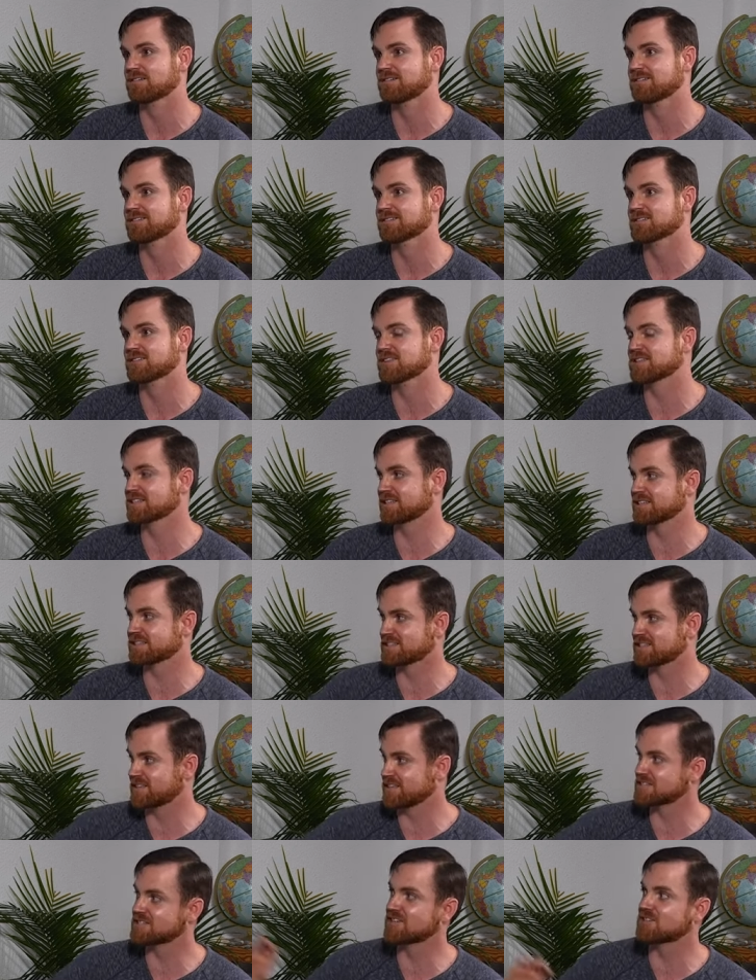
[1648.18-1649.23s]
So this can
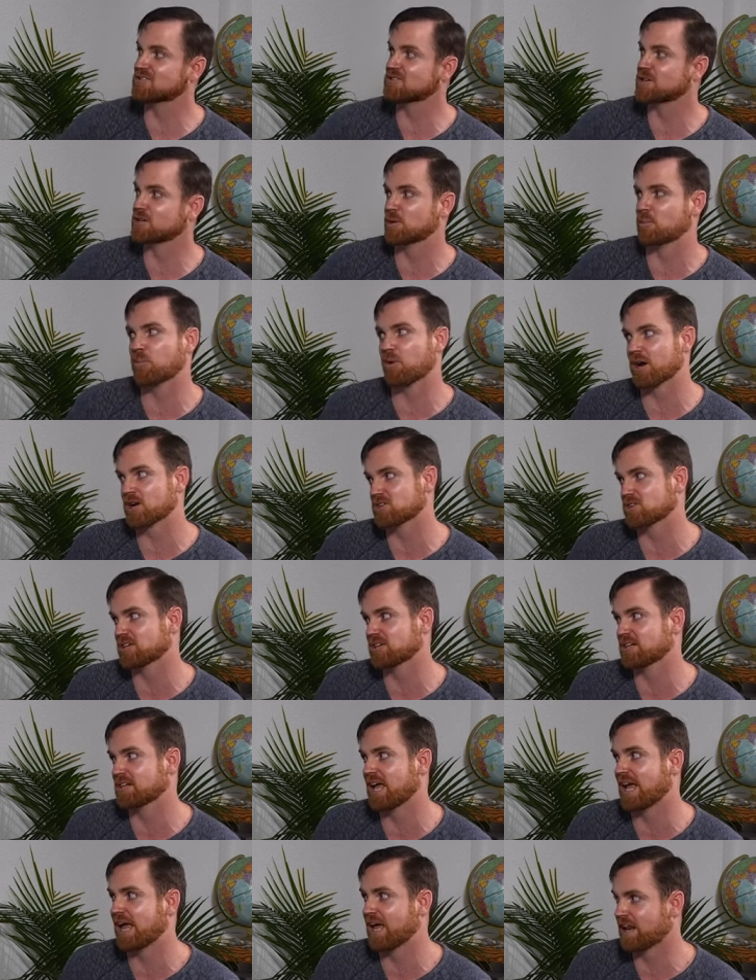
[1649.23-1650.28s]
this can treat
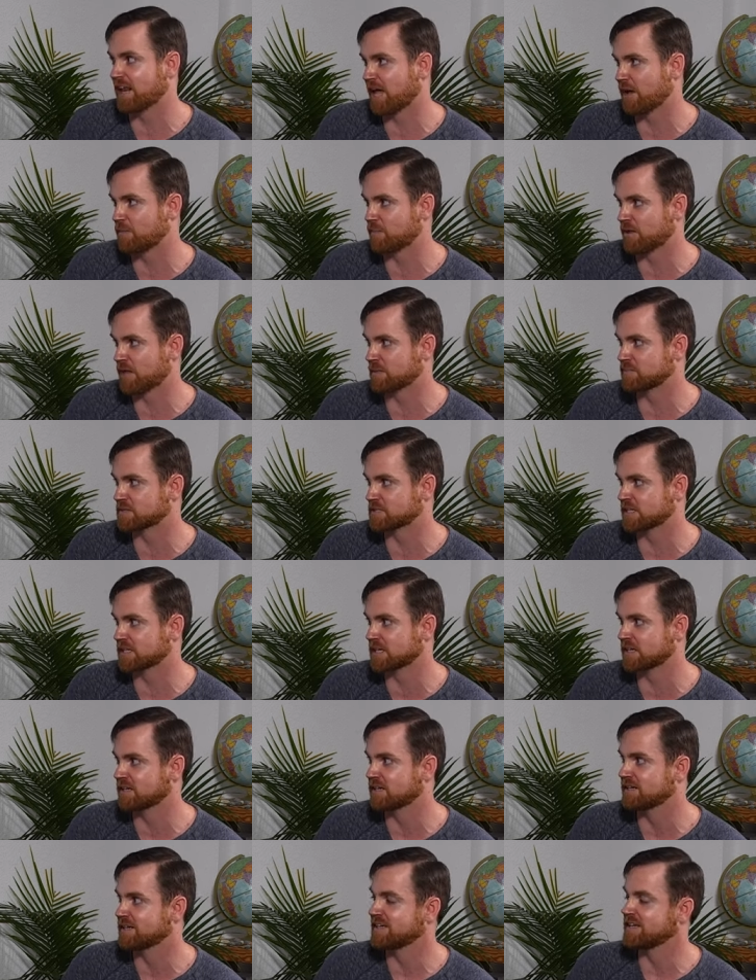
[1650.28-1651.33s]
depression and
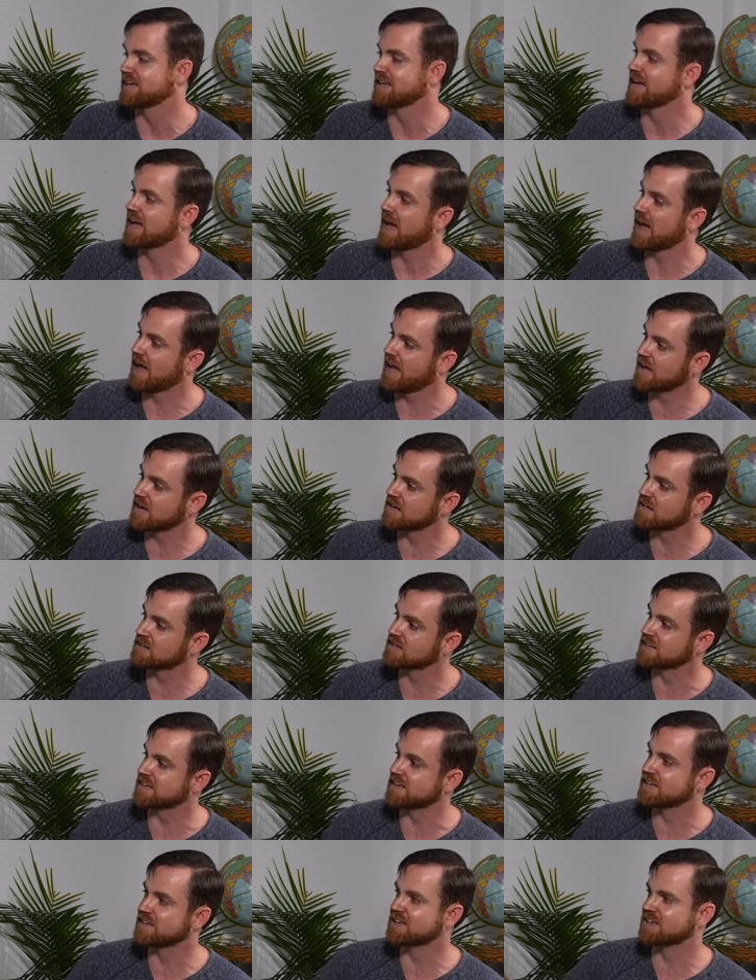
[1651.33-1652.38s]
epilepsy, and
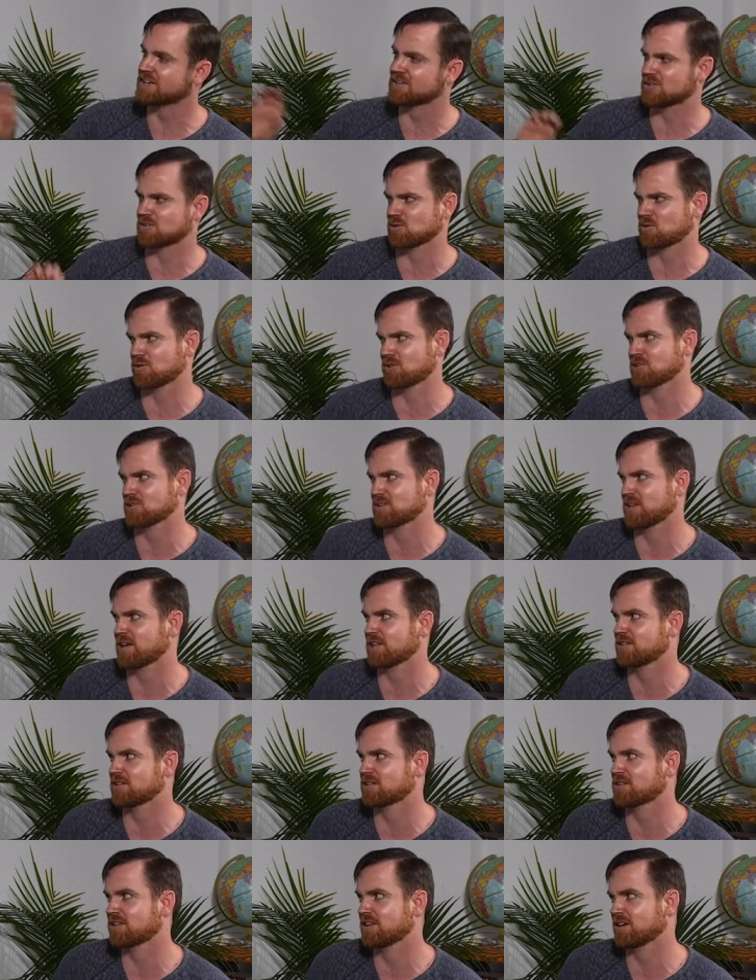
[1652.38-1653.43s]
eating disorders. Now
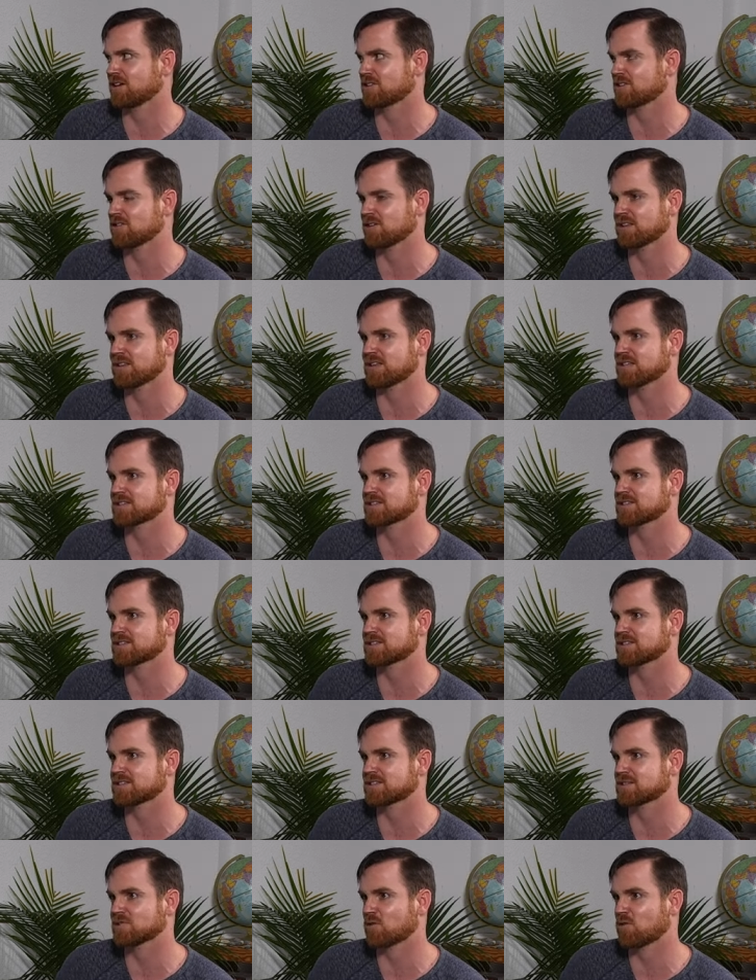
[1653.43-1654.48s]
they're they're doing this
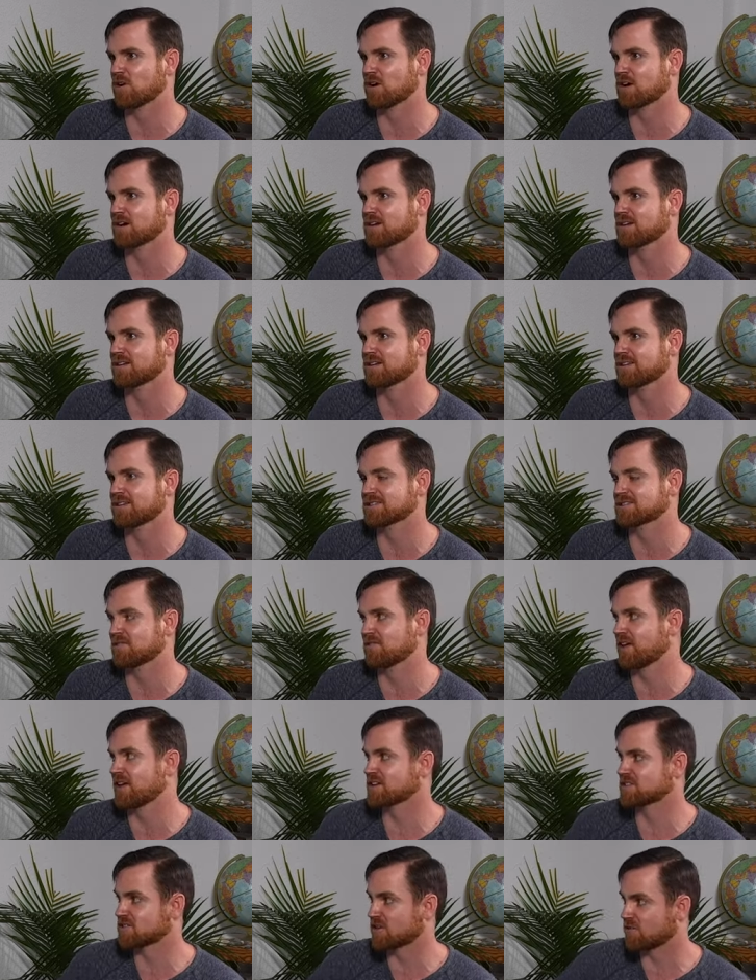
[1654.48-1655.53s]
this for because the
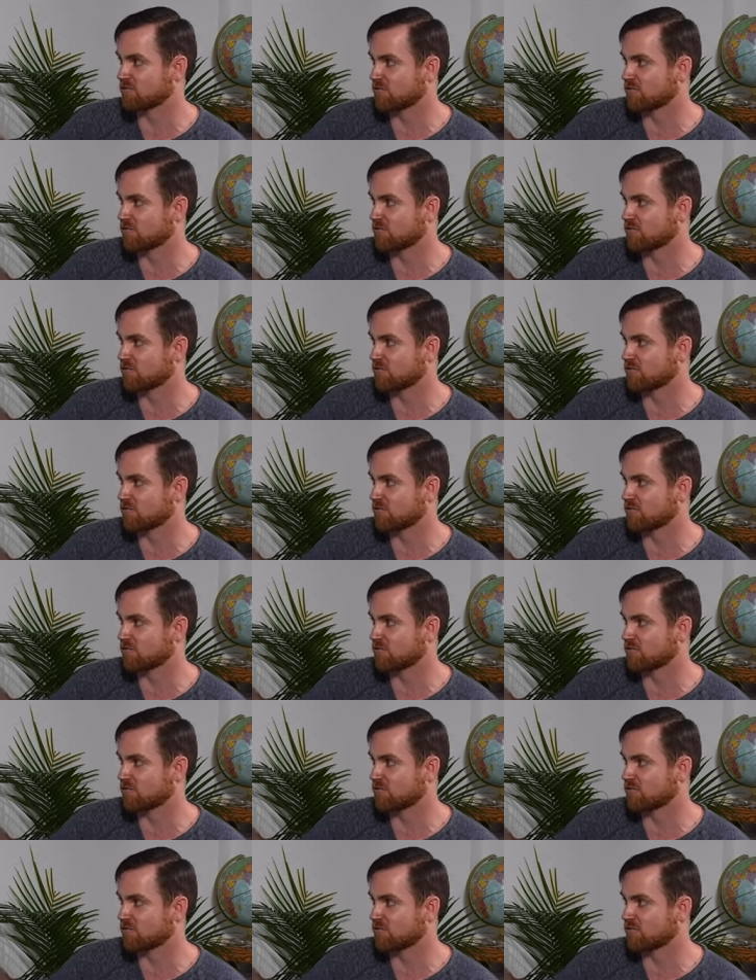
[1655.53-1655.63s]
vagus nerve